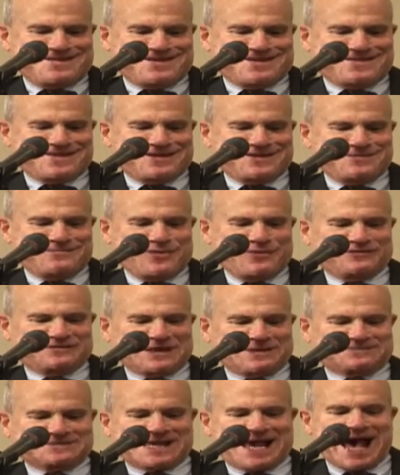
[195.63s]
And then he
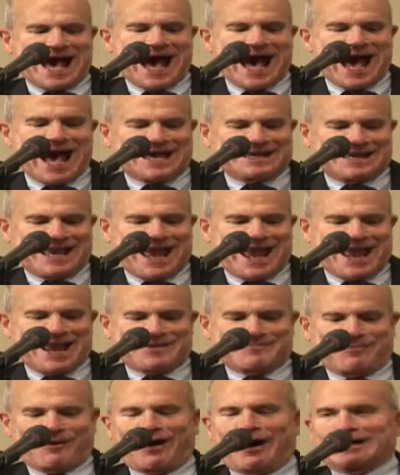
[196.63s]
moved up to high
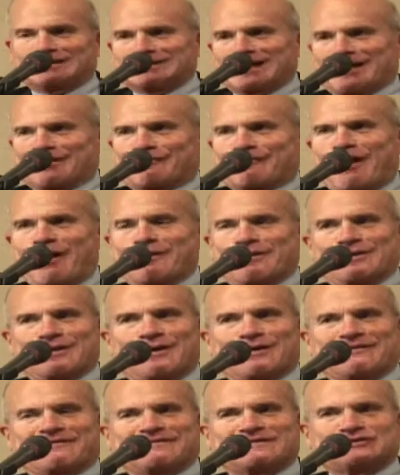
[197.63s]
A ball at
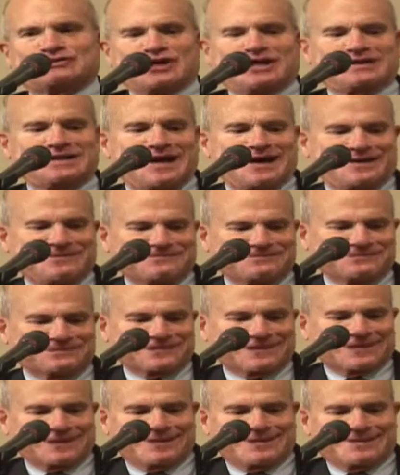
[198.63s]
Roanoke, Virginia.
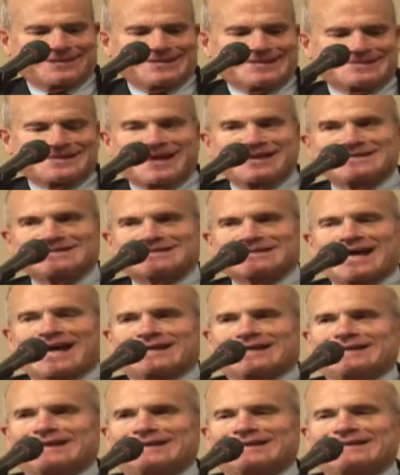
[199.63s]
Then he
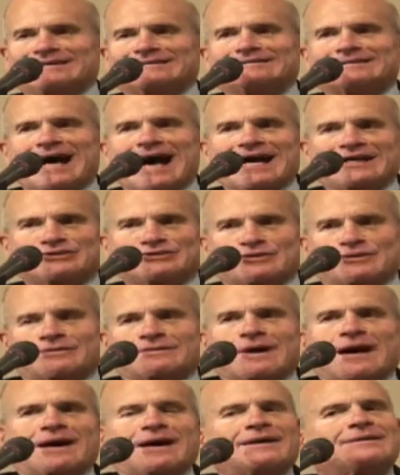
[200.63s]
started hitting the
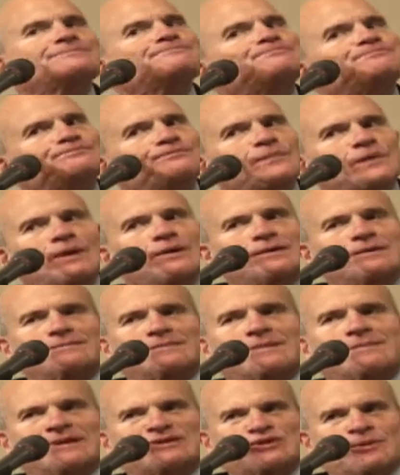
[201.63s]
larger
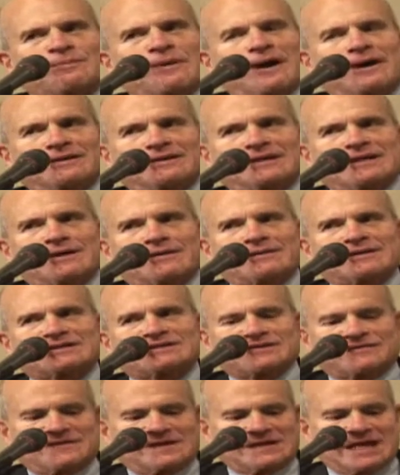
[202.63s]
metropolitan
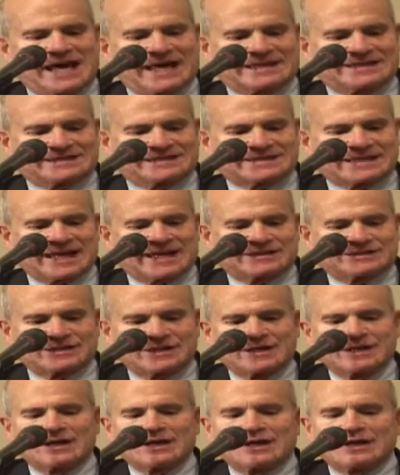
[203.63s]
areas of the United States:
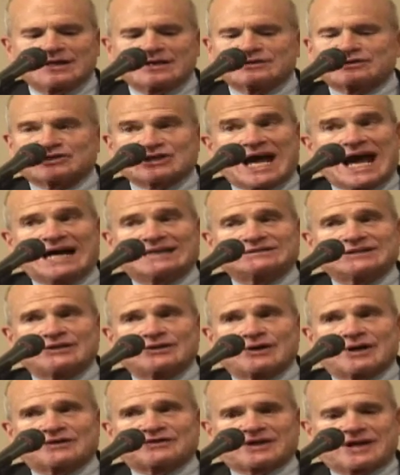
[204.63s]

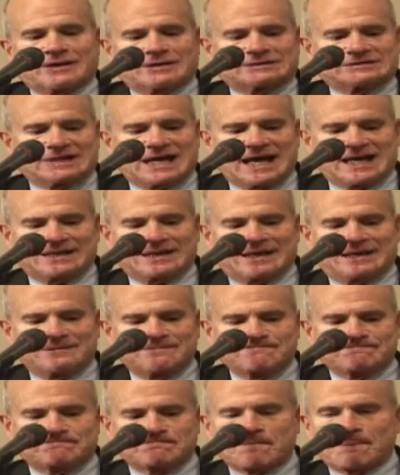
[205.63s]
Charlotte, North
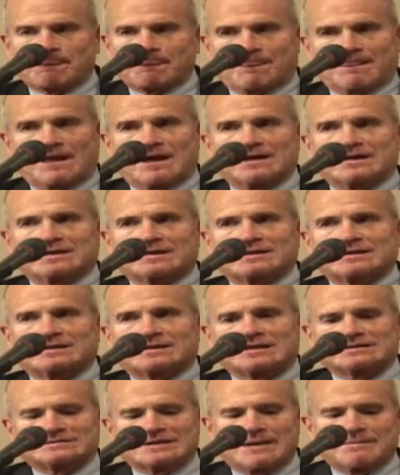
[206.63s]
Carolina,
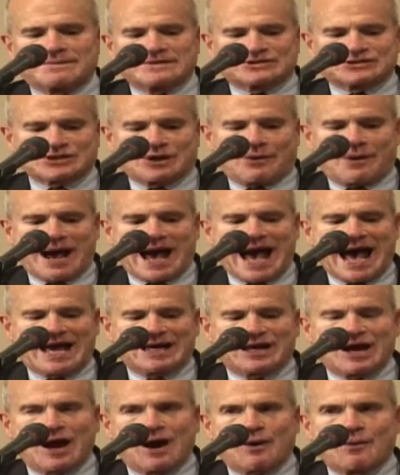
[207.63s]
Columbus,
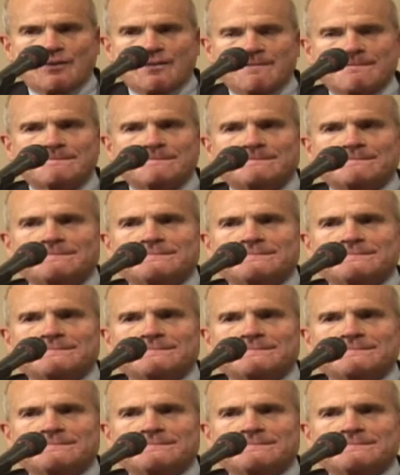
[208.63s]
Ohio.